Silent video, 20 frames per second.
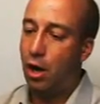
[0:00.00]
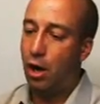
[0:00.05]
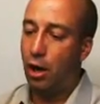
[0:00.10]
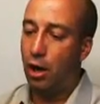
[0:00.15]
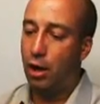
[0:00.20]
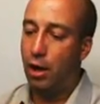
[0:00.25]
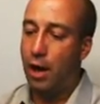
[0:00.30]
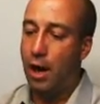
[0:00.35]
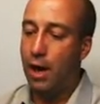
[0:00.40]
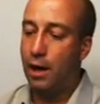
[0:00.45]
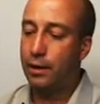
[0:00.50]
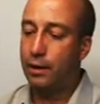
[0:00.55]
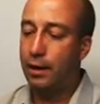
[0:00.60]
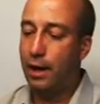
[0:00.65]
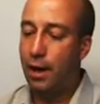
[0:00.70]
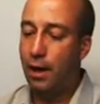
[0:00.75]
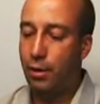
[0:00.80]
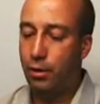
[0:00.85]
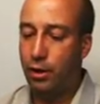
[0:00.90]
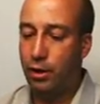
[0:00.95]
are locked
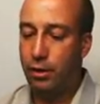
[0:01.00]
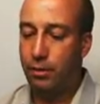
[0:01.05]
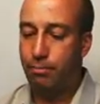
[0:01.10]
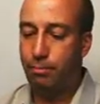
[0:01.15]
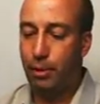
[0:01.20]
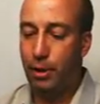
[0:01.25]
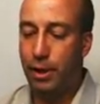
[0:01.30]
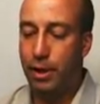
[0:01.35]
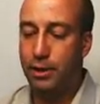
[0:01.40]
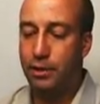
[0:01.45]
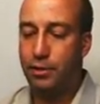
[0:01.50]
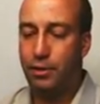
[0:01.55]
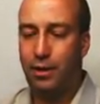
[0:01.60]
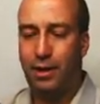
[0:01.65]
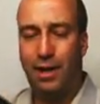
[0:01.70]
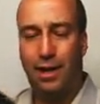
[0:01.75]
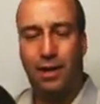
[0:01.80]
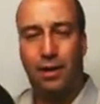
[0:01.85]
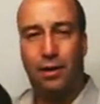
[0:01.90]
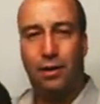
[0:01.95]
down into place, they're
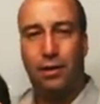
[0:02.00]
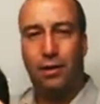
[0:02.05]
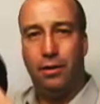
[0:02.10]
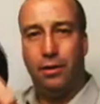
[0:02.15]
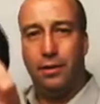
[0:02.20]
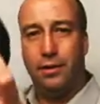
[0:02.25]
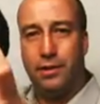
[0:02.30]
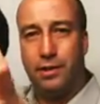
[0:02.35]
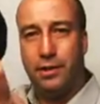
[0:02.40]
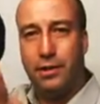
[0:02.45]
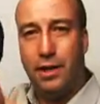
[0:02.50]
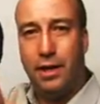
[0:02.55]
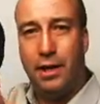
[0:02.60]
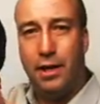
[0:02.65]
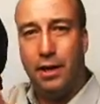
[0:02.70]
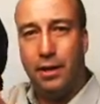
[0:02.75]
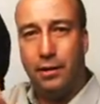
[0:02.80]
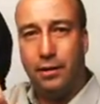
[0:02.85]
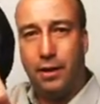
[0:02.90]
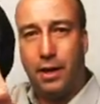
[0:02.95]
kind of hard to
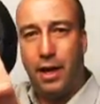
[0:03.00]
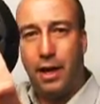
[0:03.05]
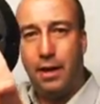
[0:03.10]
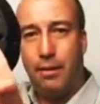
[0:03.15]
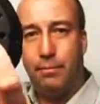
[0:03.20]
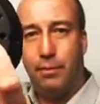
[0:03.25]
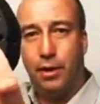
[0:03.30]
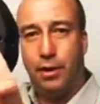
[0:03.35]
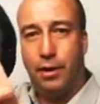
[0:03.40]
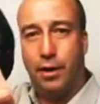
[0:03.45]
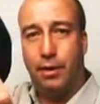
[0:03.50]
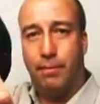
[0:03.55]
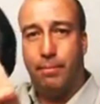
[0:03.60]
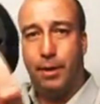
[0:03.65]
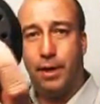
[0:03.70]
see on camera there,